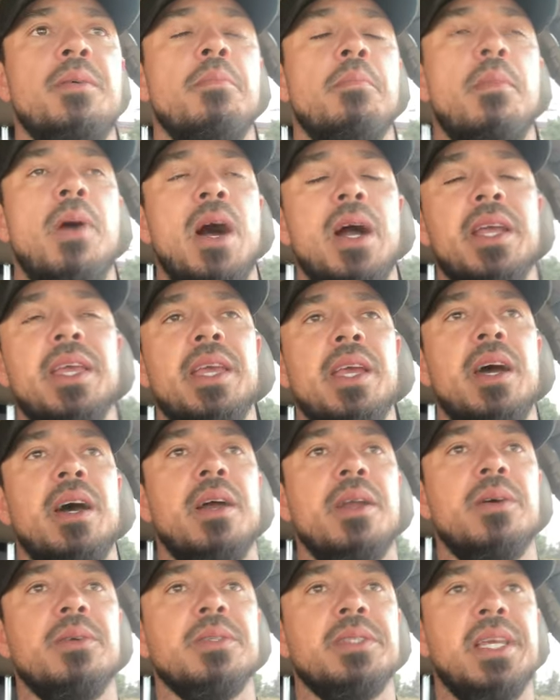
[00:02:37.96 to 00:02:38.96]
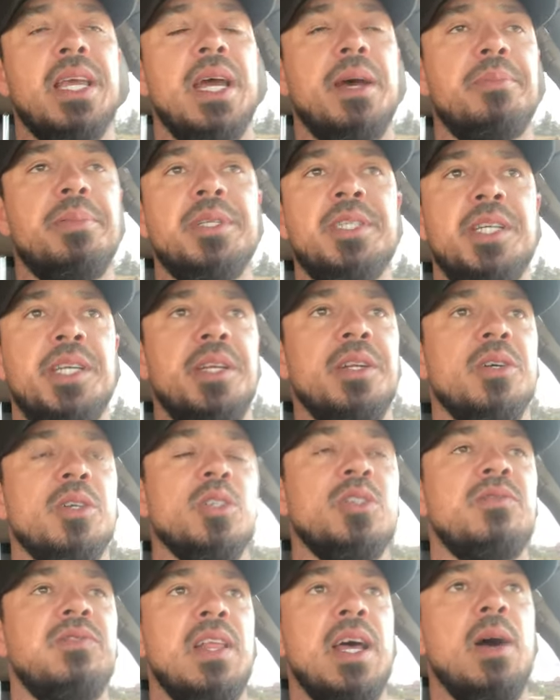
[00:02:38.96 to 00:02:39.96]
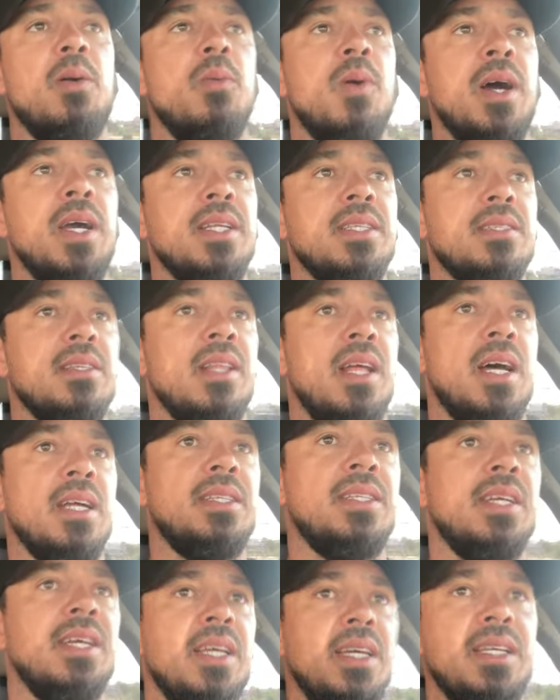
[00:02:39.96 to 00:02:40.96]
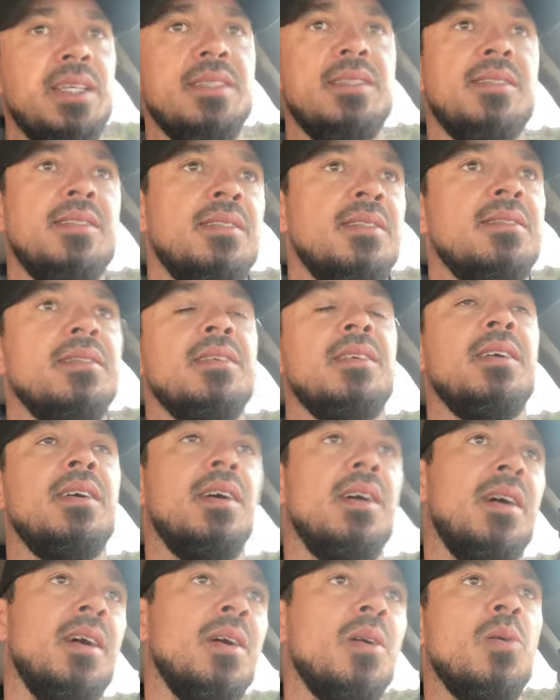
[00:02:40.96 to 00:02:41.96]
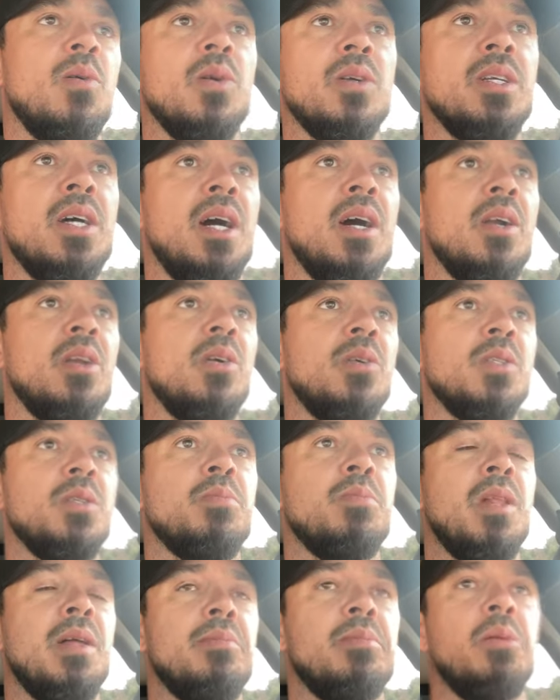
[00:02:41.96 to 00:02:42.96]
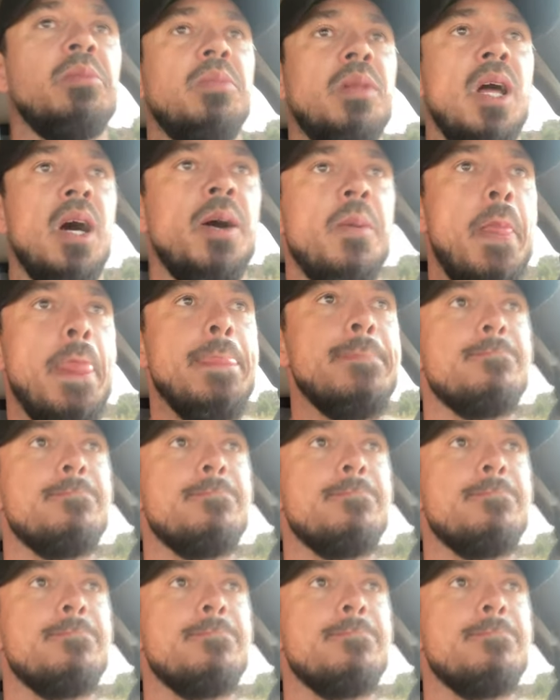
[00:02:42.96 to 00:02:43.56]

macchiatos, cappuccinos, flat whites, lattes, uh, cortados, blah, blah, blah.